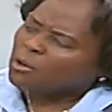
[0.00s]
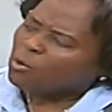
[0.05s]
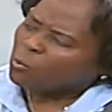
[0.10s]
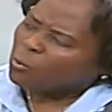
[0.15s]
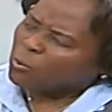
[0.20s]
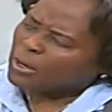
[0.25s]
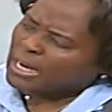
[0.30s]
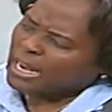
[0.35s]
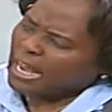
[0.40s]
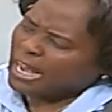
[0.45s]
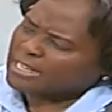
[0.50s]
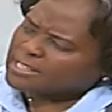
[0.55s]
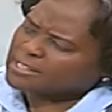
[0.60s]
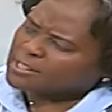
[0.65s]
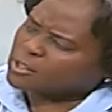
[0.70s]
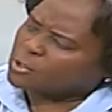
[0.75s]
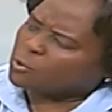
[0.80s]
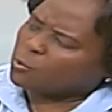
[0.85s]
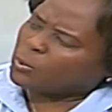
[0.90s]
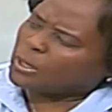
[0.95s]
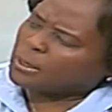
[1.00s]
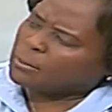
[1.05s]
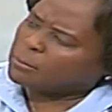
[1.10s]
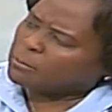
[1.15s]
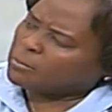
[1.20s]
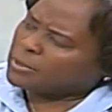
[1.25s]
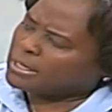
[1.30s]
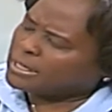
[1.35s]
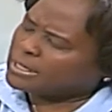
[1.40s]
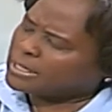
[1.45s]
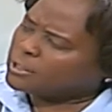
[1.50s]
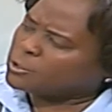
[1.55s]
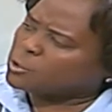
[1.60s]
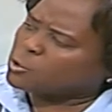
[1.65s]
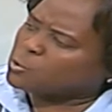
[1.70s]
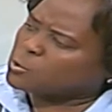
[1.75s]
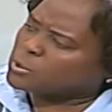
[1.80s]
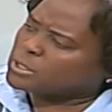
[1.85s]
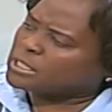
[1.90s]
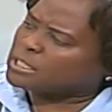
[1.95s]
Will ask, will lead you
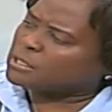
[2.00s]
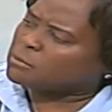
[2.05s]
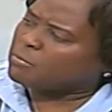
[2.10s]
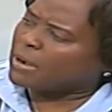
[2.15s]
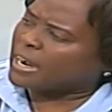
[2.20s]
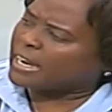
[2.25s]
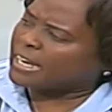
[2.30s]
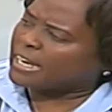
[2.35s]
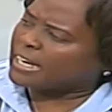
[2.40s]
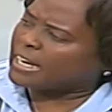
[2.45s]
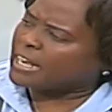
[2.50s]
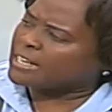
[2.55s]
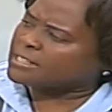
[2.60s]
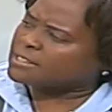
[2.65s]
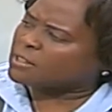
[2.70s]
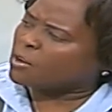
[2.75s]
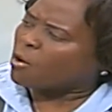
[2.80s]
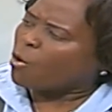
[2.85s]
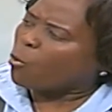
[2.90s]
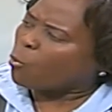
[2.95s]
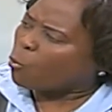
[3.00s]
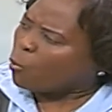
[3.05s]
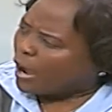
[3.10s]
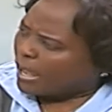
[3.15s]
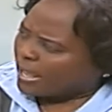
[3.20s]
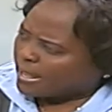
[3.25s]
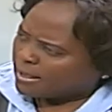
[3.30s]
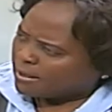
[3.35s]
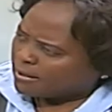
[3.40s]
to sit back and ask why.